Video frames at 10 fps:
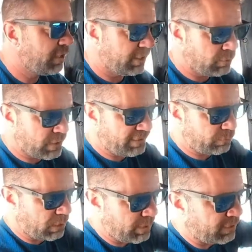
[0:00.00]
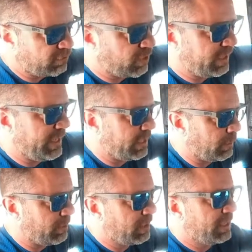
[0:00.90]
You don't have to worry about trying to heat
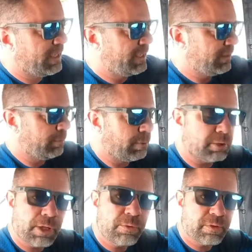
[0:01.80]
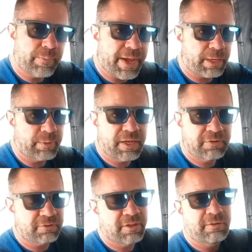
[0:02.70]
up anything below the bag
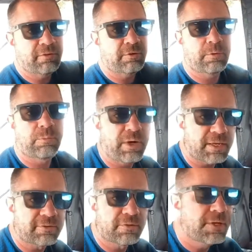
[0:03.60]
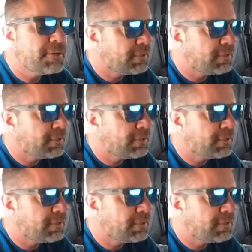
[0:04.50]
because there's nothing to compress.